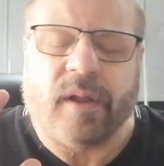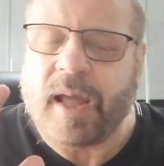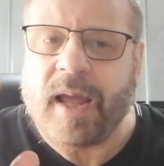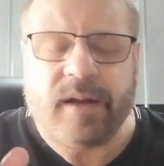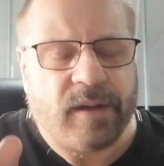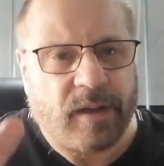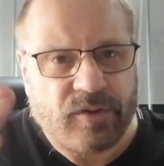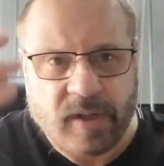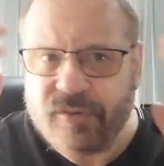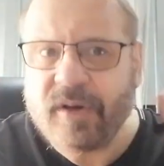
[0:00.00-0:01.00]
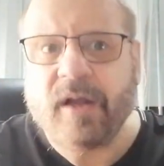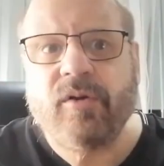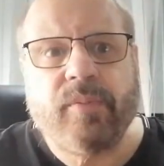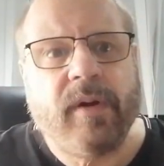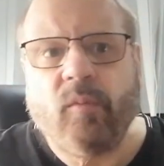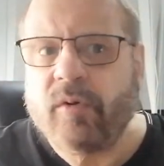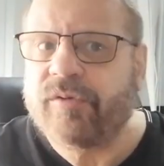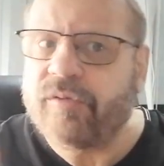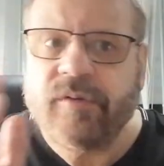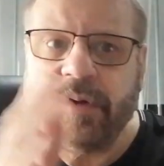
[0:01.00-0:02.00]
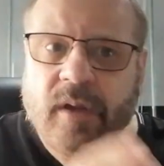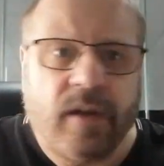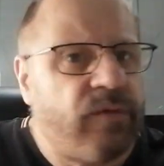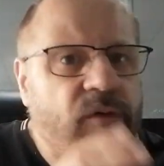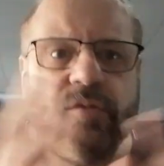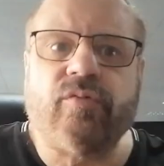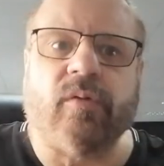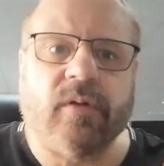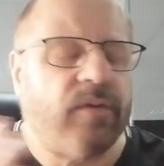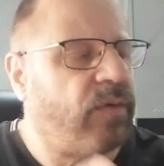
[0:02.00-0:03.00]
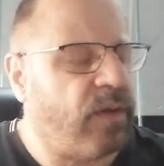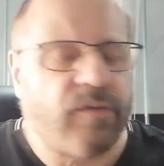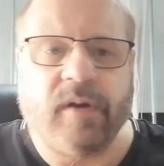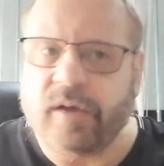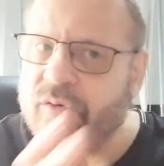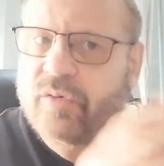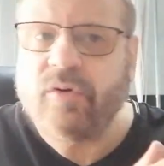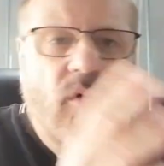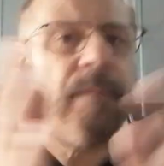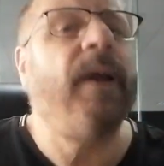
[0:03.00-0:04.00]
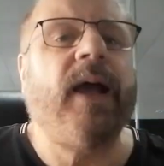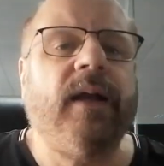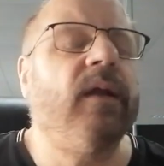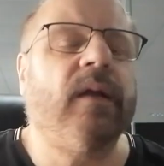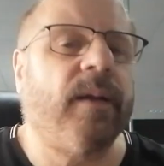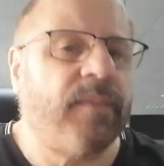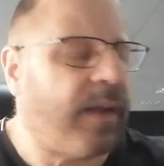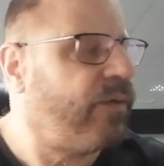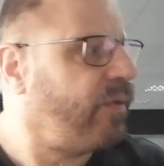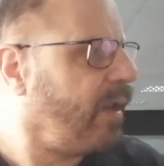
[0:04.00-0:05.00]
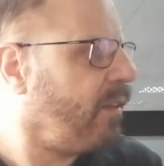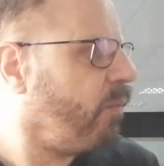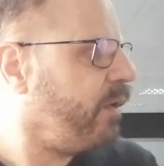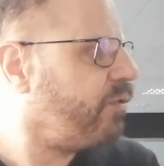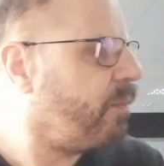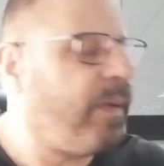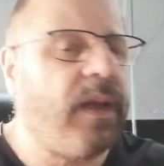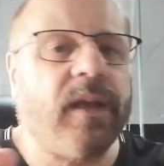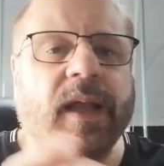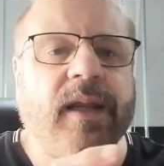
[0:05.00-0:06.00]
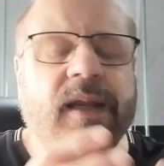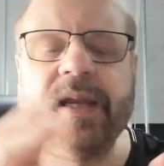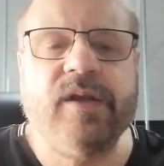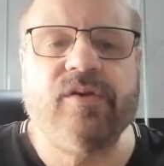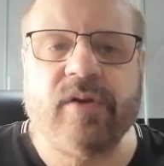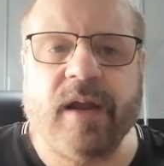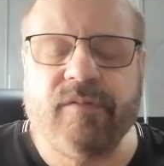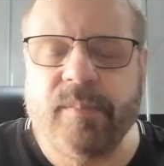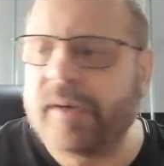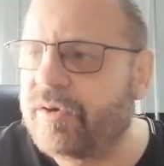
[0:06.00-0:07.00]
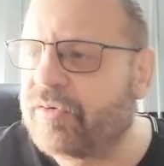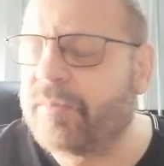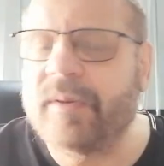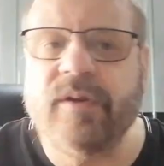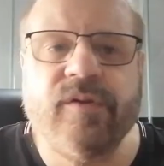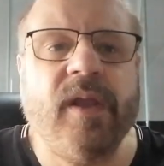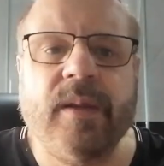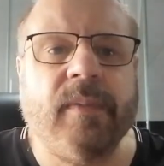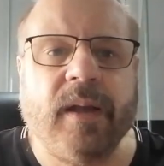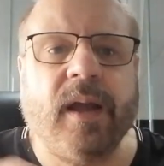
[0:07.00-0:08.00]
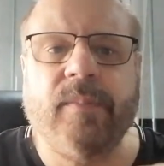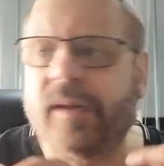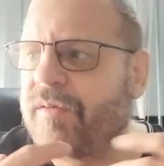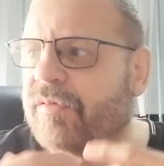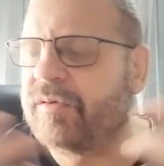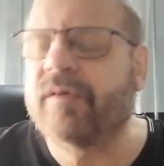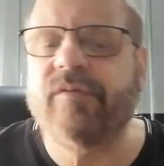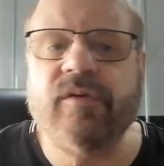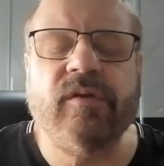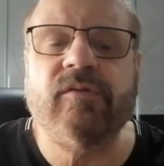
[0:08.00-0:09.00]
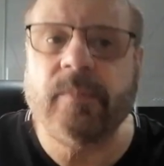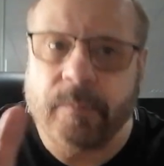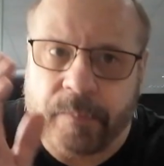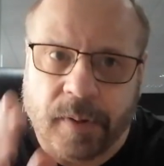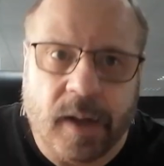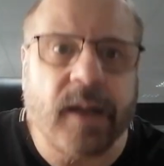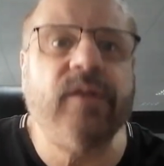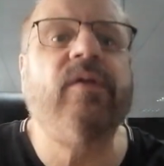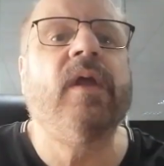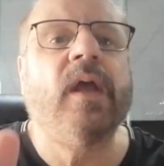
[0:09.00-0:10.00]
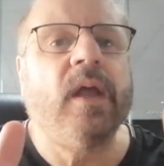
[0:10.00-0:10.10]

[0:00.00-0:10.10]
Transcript: And changing how your brain works is neutral. It's not good or bad. I'm not saying that we should be like everybody should be the same. I believe in differences. But